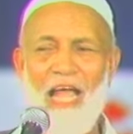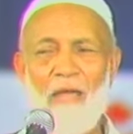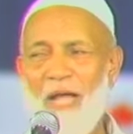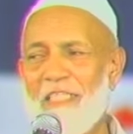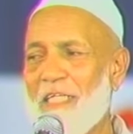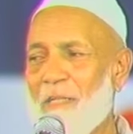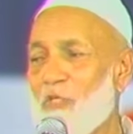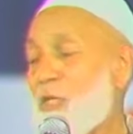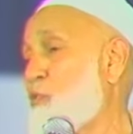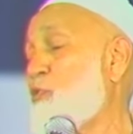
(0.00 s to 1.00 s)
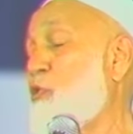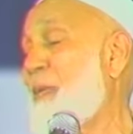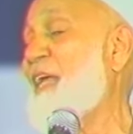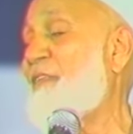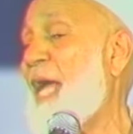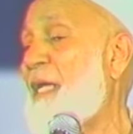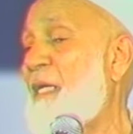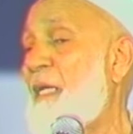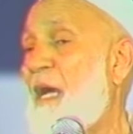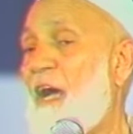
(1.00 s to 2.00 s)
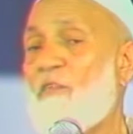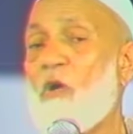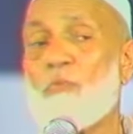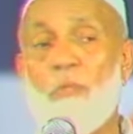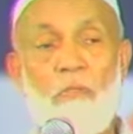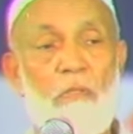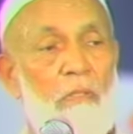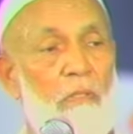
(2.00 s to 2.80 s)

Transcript: I'm asking the Muslim, do you believe that? Of course we do.